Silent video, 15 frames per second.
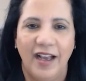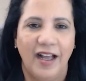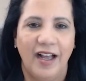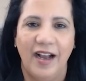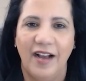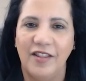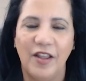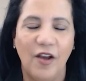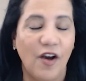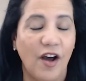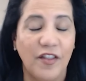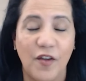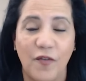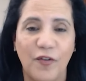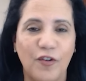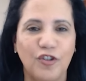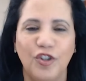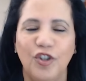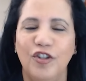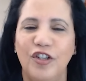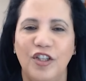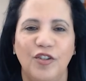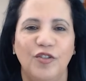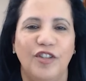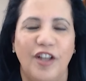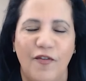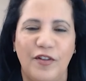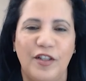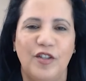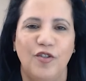Uh, the, on the first unit, you
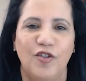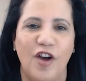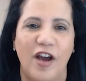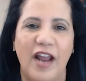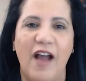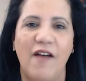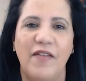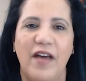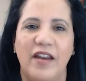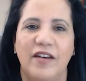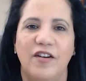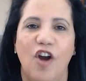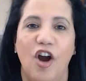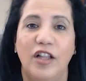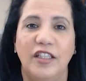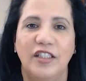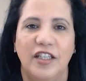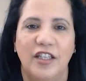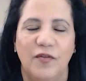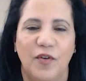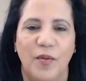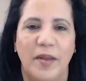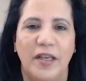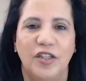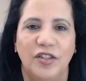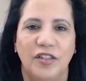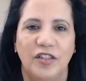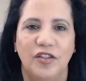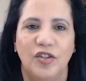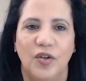definitely do not have that knowledge and
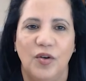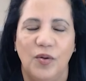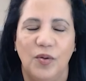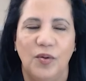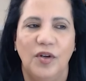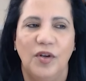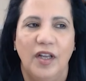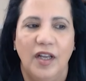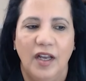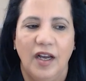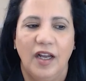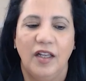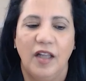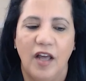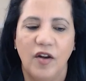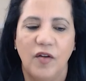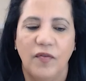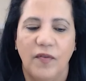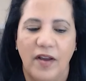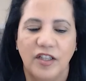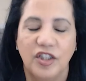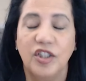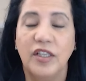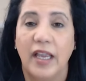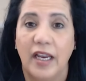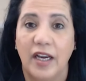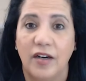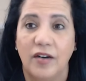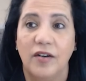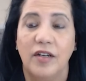information. And so a lot of uh,
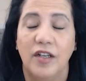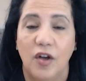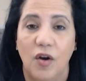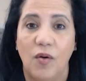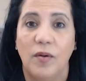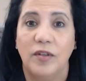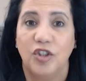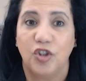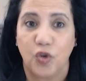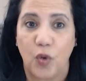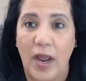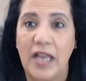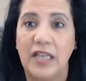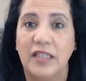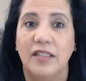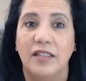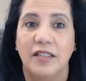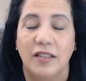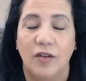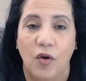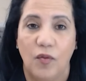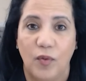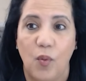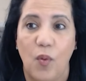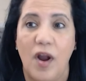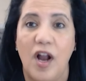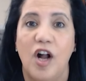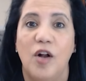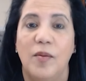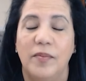scare, you know, stress,
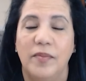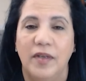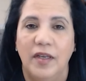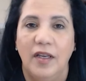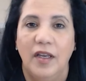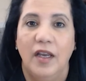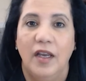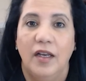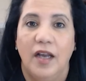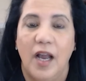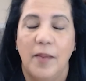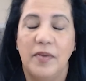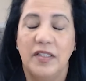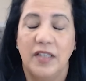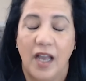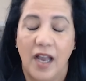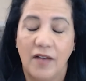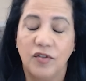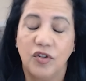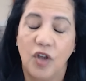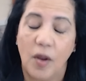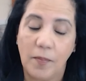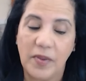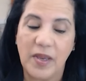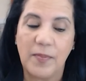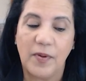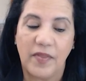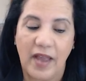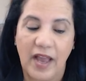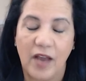overwhelm happens. I have some
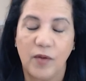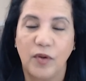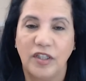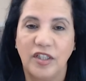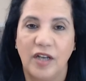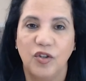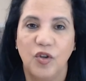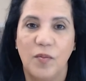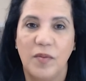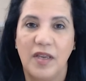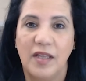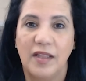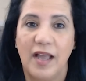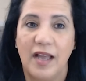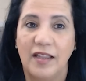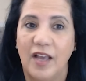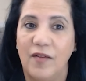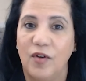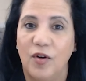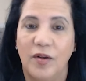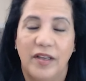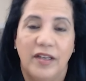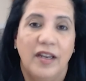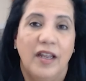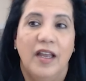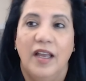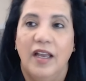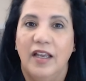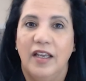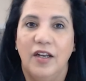people that have reached out to me in that level and
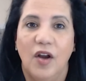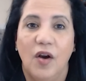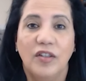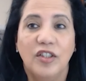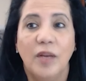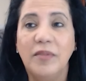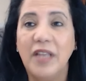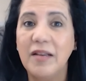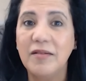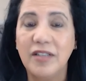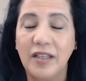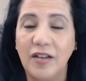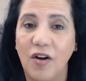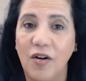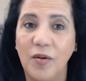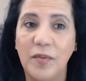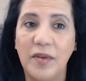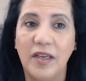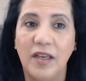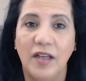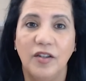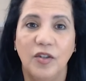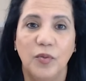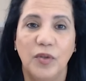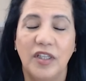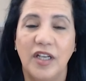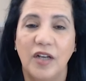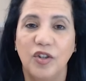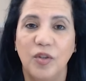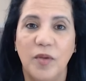you know, sometimes they call me and they
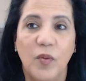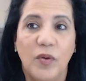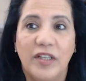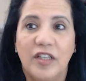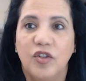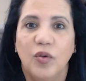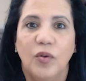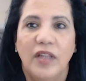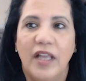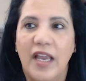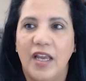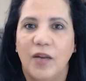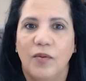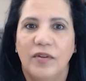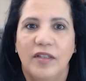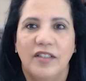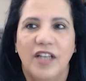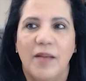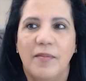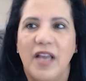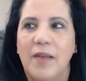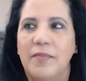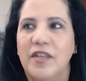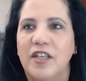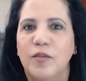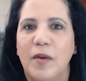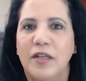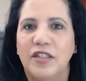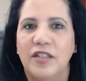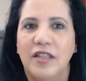reach out to me when it's too late, when they tell me I'm this
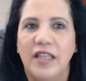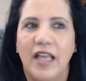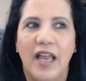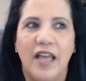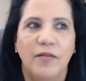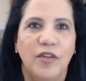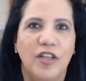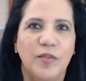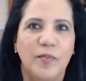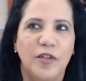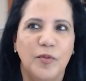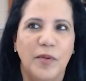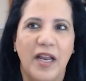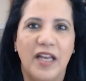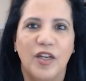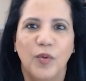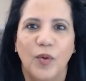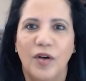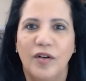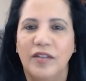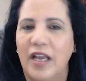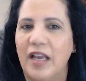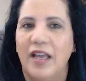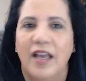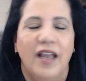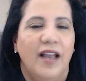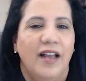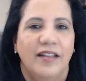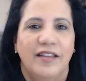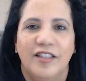much in debt, this much behind in royal.
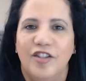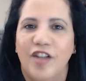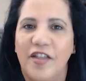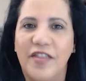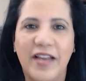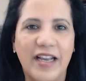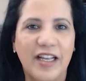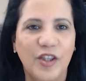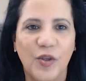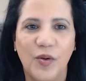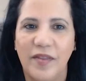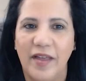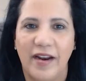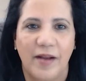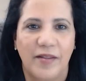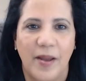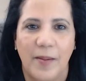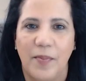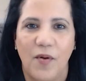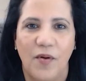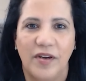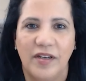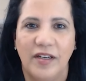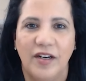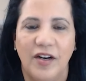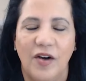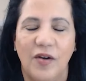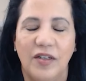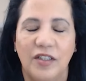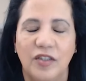There's nothing I can do that at that point. You
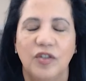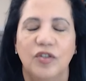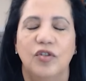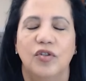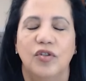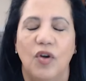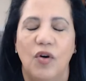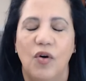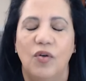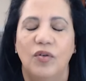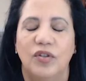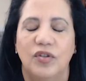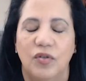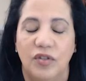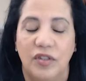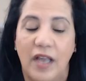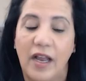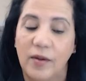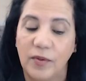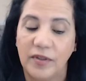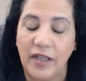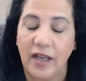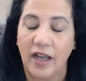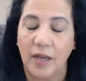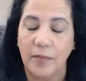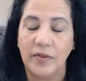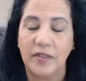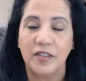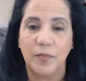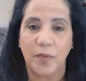know, yeah, it's just yeah. so, so sad when that
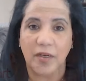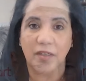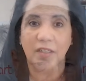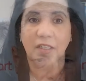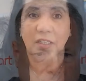happens. But